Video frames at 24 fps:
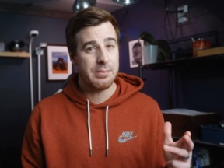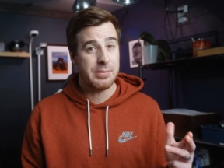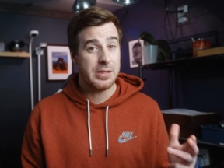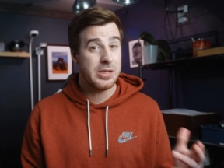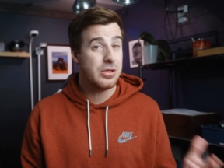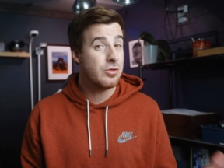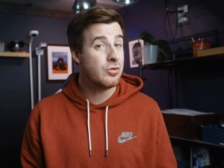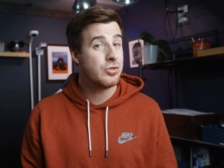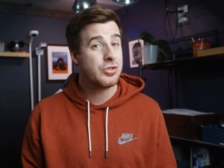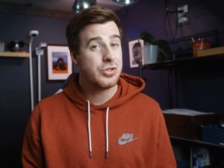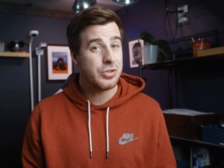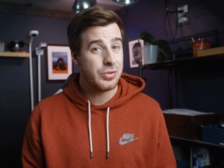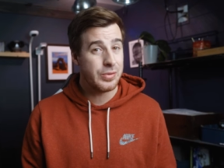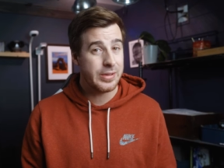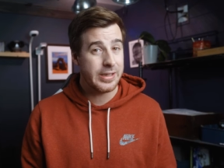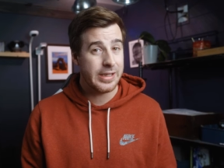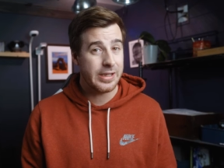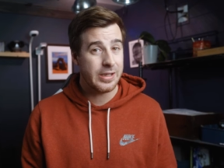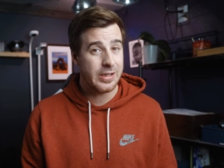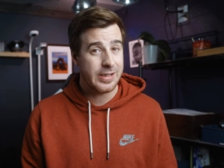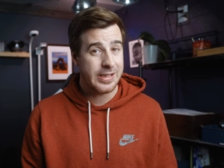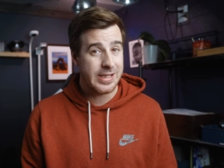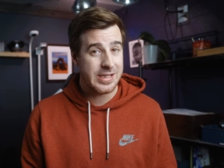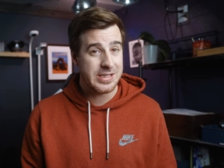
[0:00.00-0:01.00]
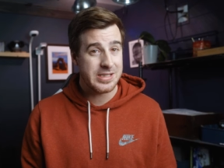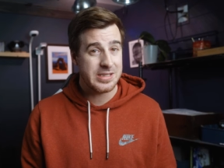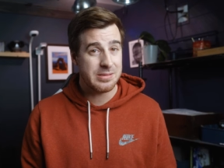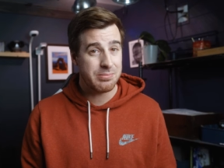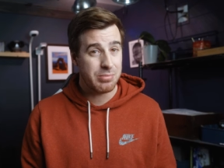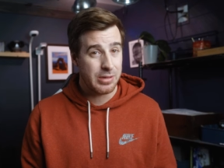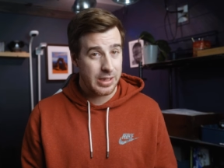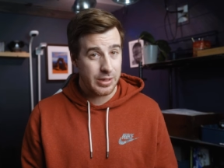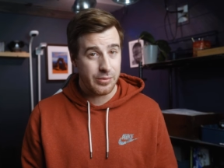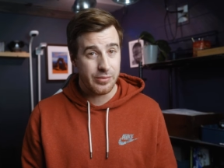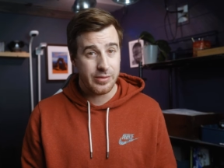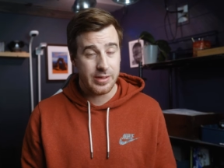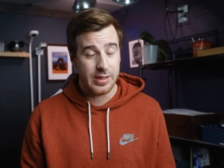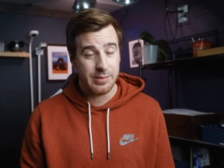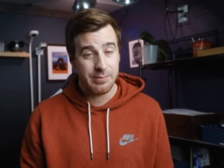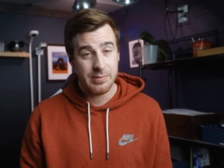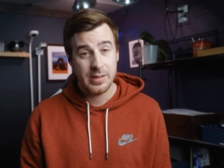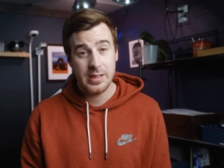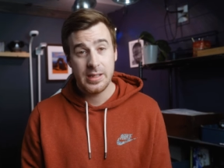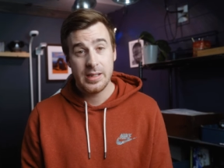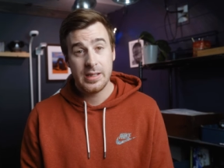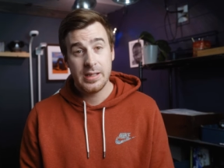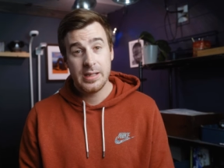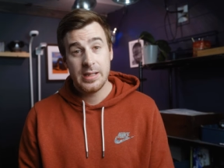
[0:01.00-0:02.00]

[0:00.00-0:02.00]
be used to to get your kids to play with them.